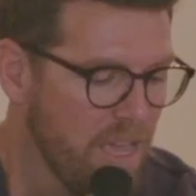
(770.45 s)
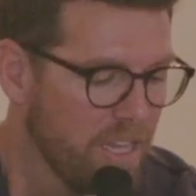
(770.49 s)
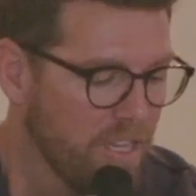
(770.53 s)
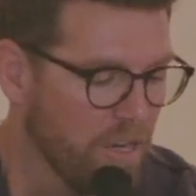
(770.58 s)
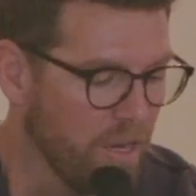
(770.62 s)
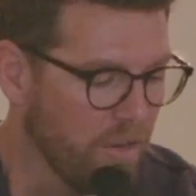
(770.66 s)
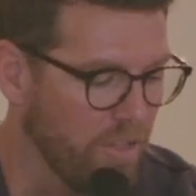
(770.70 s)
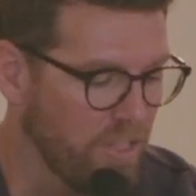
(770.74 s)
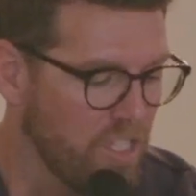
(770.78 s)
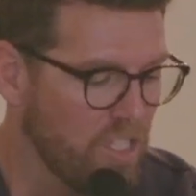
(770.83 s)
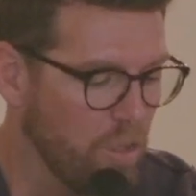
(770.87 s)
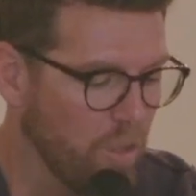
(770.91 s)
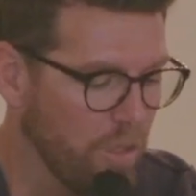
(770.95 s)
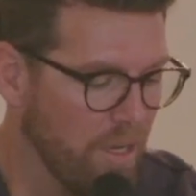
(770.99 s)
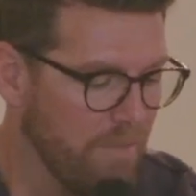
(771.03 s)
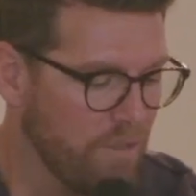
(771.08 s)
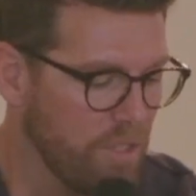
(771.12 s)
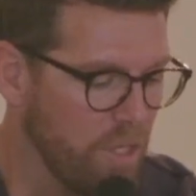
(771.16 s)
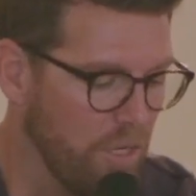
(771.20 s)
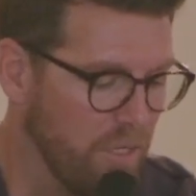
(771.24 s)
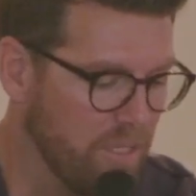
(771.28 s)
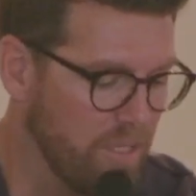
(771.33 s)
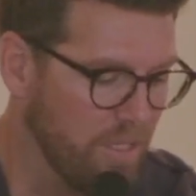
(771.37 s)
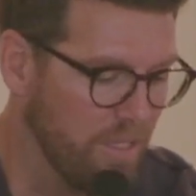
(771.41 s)
During the story of
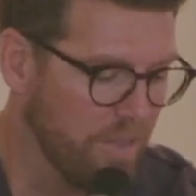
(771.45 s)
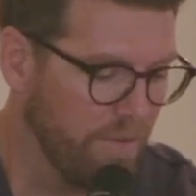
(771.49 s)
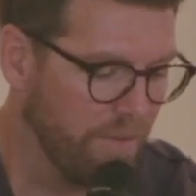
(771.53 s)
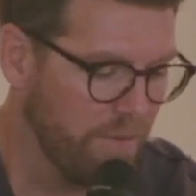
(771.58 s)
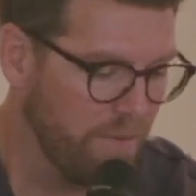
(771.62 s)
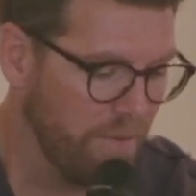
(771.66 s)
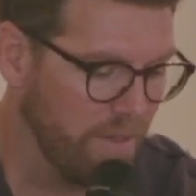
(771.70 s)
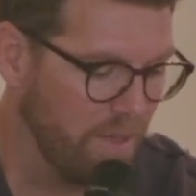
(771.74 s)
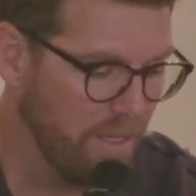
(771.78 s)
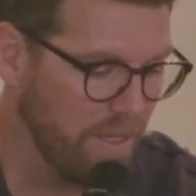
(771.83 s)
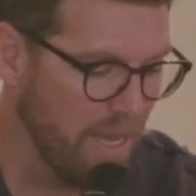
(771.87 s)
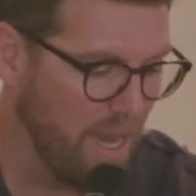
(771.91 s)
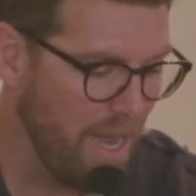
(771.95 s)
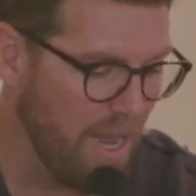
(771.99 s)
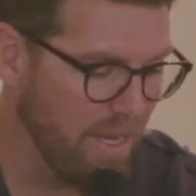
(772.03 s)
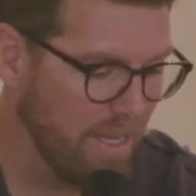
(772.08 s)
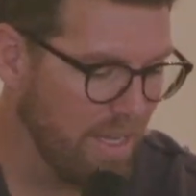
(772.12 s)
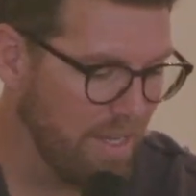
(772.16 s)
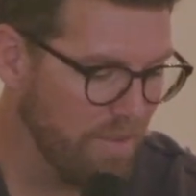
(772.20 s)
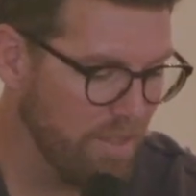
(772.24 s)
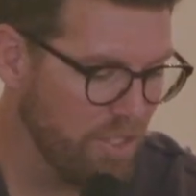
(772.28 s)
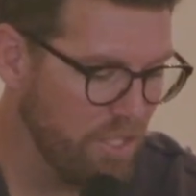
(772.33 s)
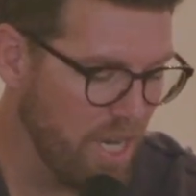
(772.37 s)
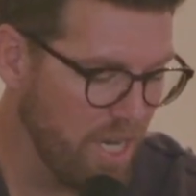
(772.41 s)
Joseph, God
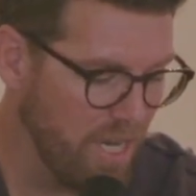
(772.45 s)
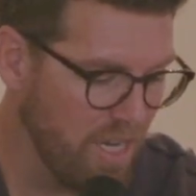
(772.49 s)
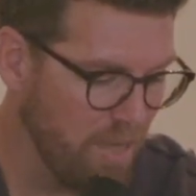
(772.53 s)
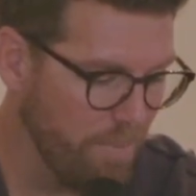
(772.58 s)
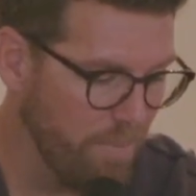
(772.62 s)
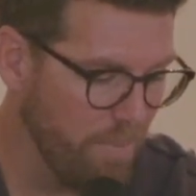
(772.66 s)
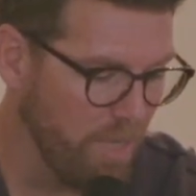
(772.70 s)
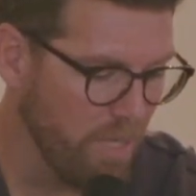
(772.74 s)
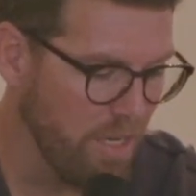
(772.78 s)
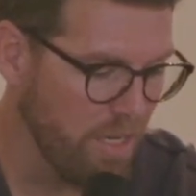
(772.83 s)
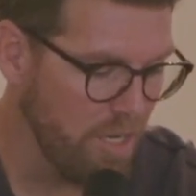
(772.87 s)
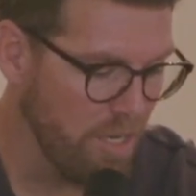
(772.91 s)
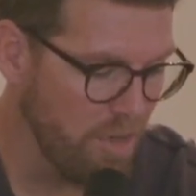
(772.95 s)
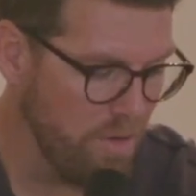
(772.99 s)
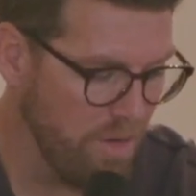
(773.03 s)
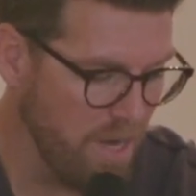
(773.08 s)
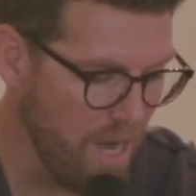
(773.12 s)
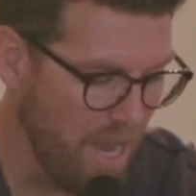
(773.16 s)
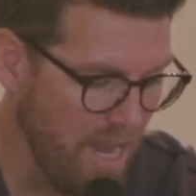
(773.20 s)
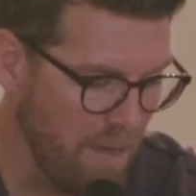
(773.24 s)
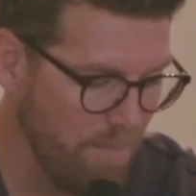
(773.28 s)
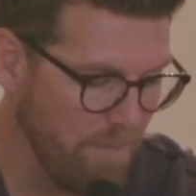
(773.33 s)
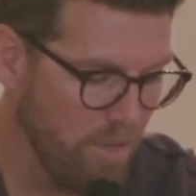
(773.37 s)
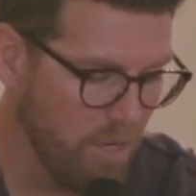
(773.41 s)
gives Jacob a new
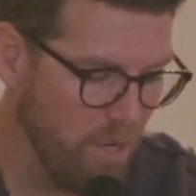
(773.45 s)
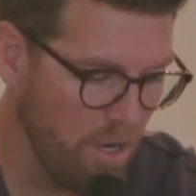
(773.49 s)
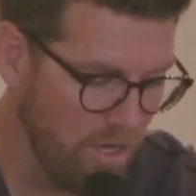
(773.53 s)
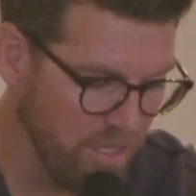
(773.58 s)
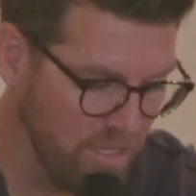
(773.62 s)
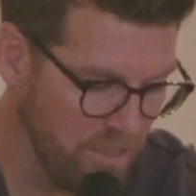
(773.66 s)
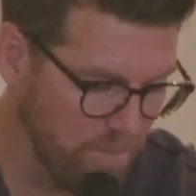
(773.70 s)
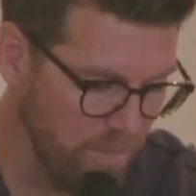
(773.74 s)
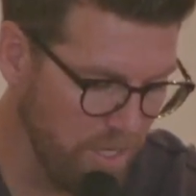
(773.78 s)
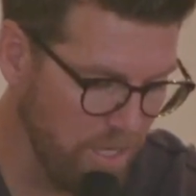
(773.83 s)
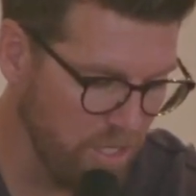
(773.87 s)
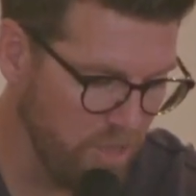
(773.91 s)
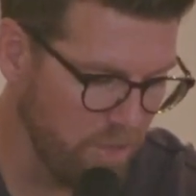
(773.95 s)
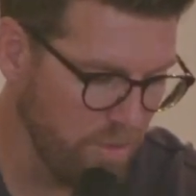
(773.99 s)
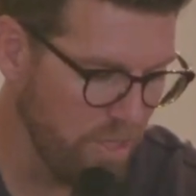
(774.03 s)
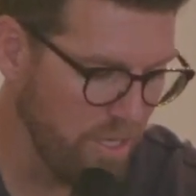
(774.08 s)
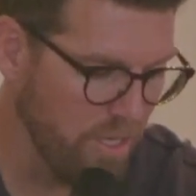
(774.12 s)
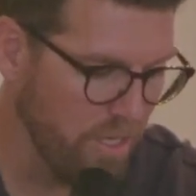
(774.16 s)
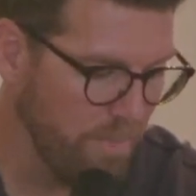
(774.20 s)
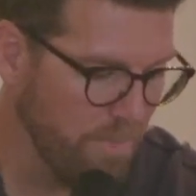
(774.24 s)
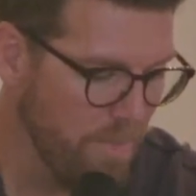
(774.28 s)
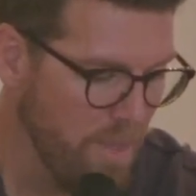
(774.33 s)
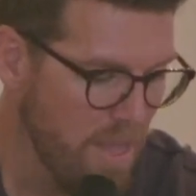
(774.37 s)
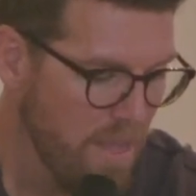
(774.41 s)
name, calls him
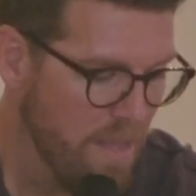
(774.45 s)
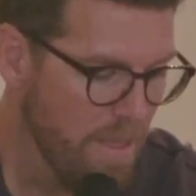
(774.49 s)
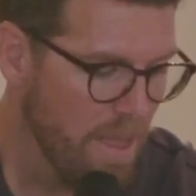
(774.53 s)
Israel.